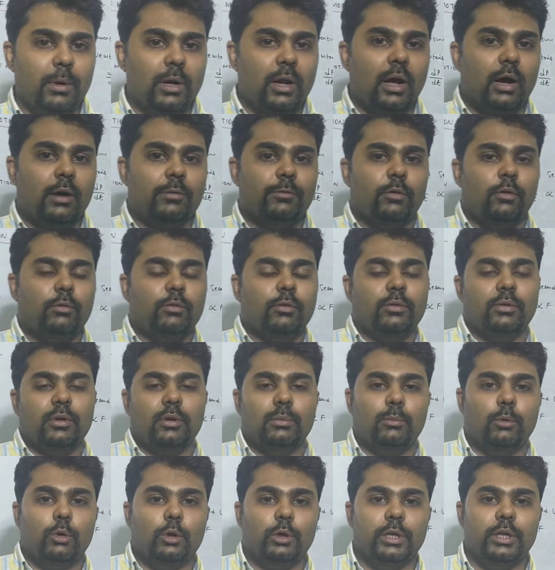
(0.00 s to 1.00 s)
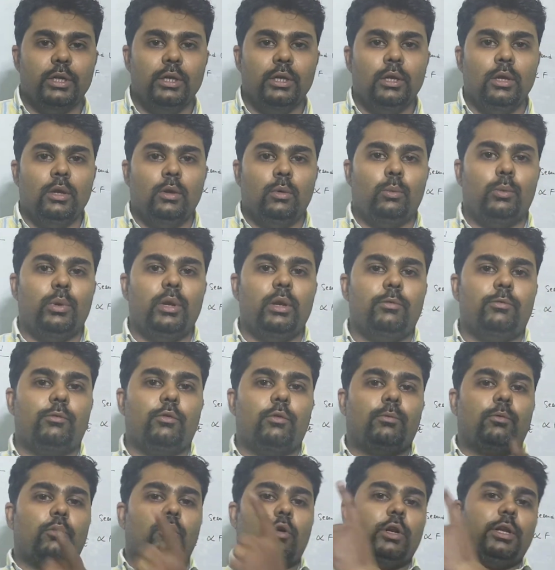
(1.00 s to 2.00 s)
half of our body will
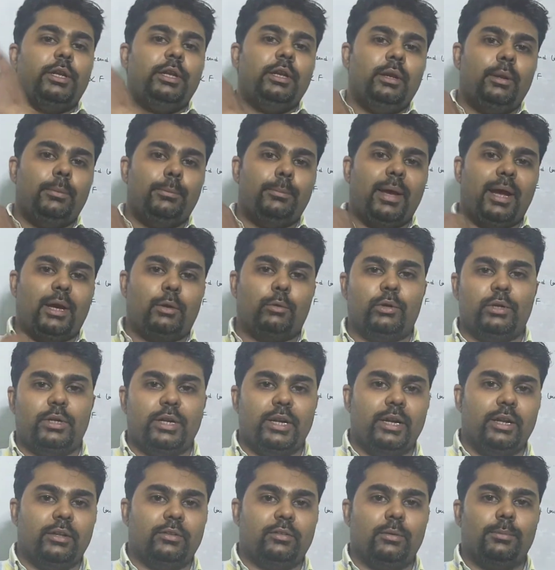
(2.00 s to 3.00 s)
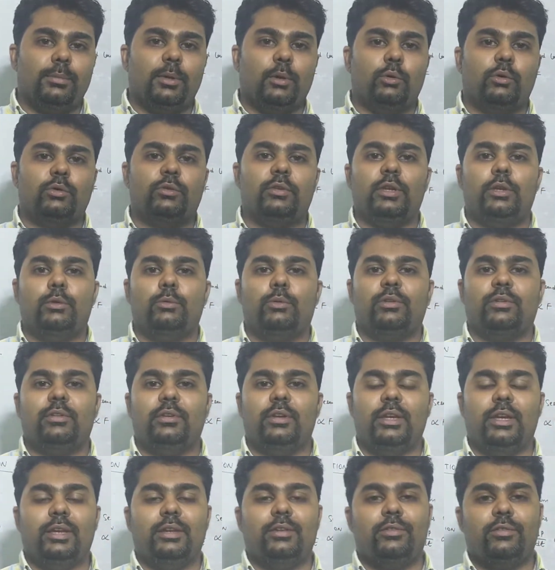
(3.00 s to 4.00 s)
fall in backward direction because it was in
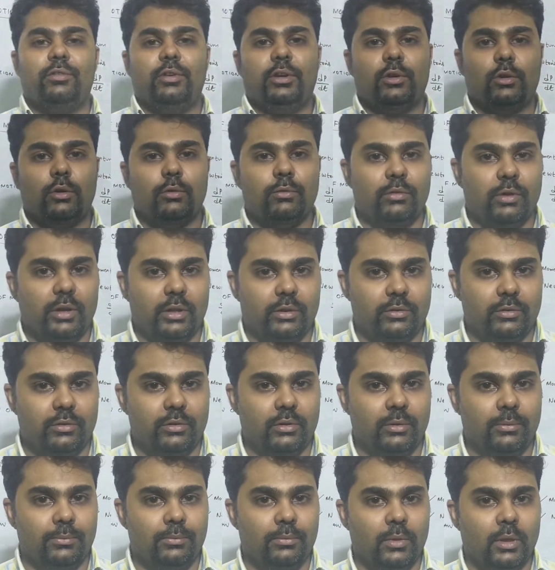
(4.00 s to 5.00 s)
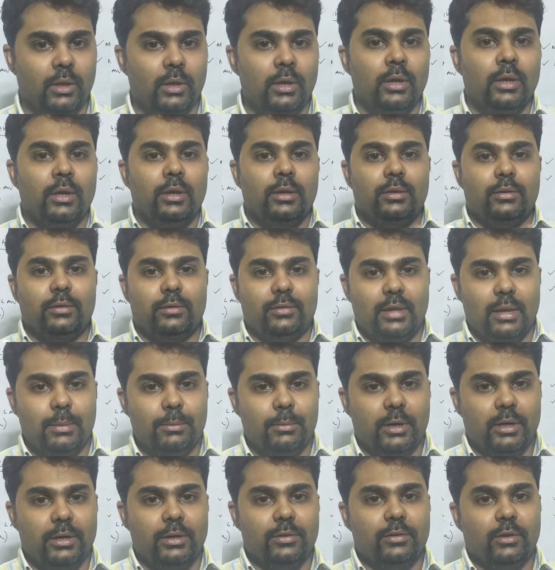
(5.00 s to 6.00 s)
a state of rest. Same
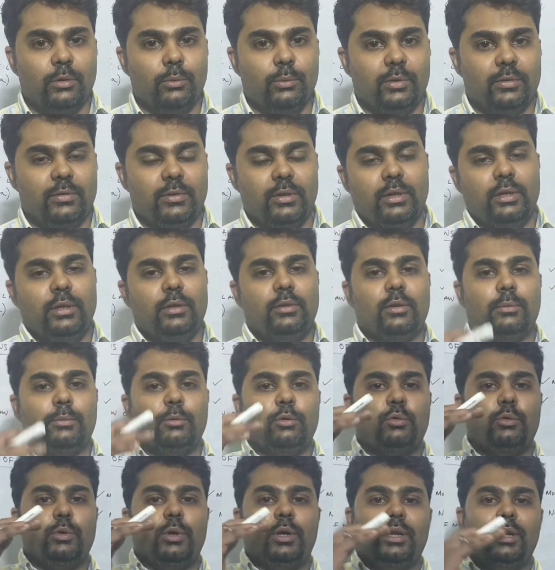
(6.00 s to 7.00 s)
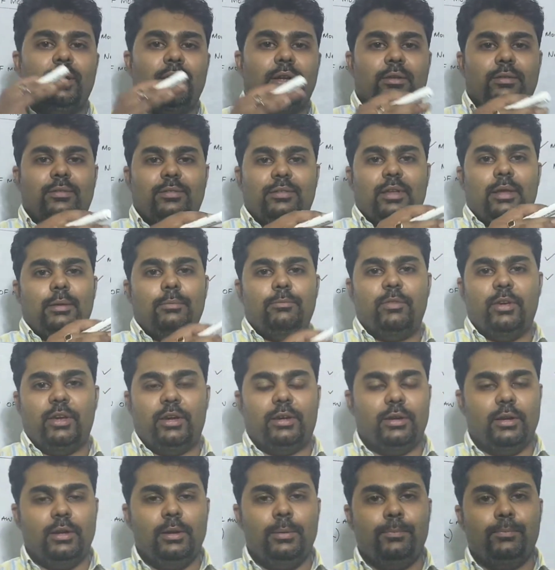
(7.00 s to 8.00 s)
condition we see, suppose you are in a same
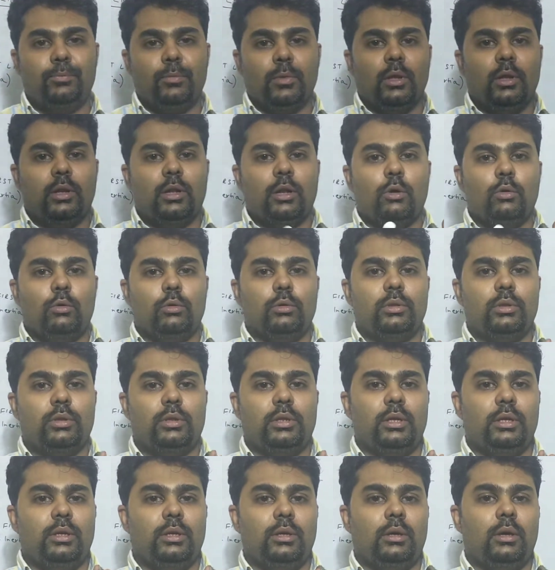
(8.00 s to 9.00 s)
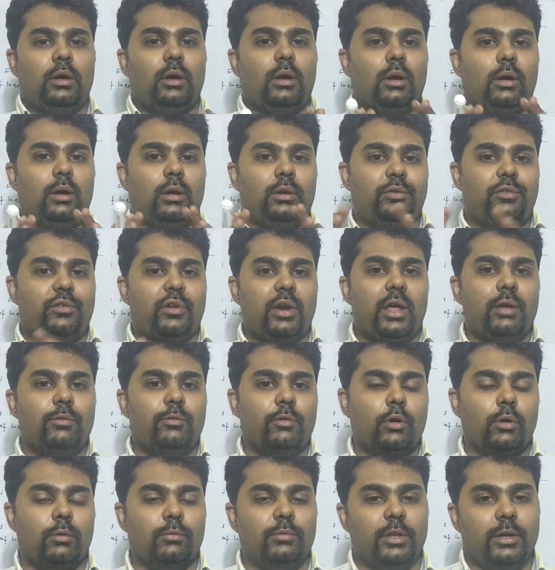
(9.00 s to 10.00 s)
vehicle. Now the driver
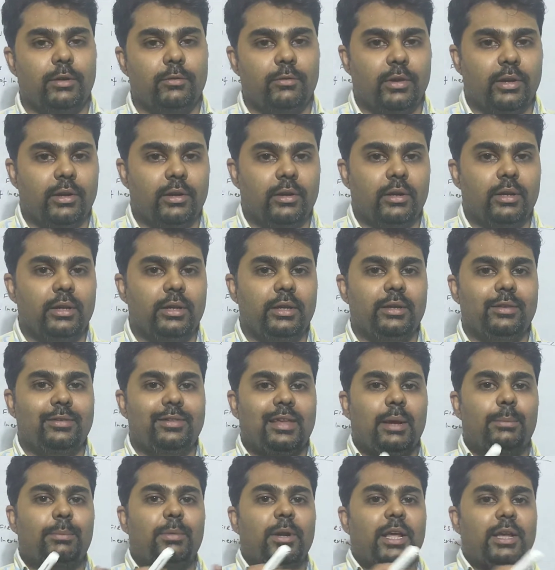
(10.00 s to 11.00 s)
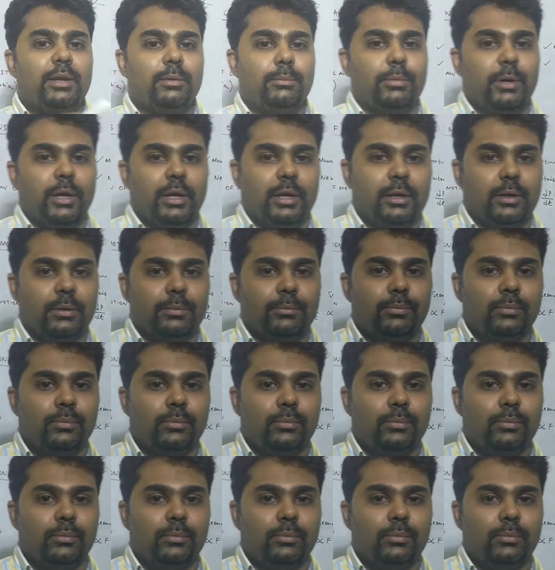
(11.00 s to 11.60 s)
of that vehicle is applying brake.